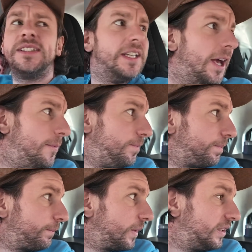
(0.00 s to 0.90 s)

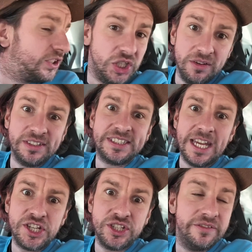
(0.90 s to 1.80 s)
service
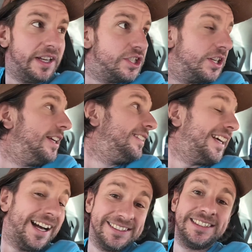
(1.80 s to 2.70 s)
station adventure is
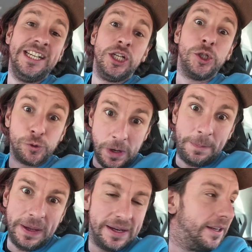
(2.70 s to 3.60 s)
as
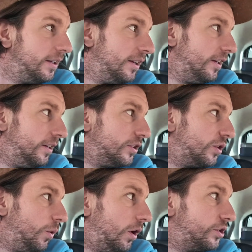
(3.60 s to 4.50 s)
gripping
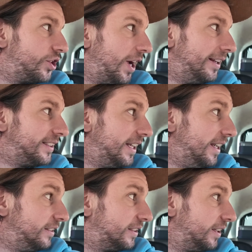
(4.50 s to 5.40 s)
to watch as it
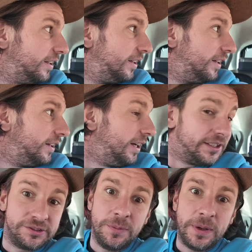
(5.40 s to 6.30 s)
is
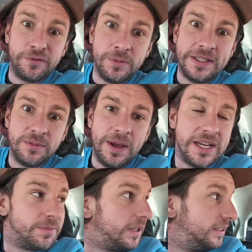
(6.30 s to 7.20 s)
as gripping for me to
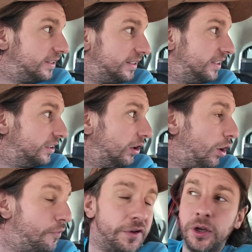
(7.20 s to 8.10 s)
make, because this is a lot
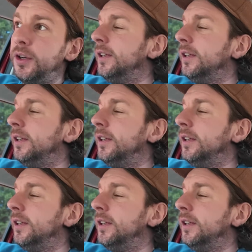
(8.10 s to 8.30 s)
of fun.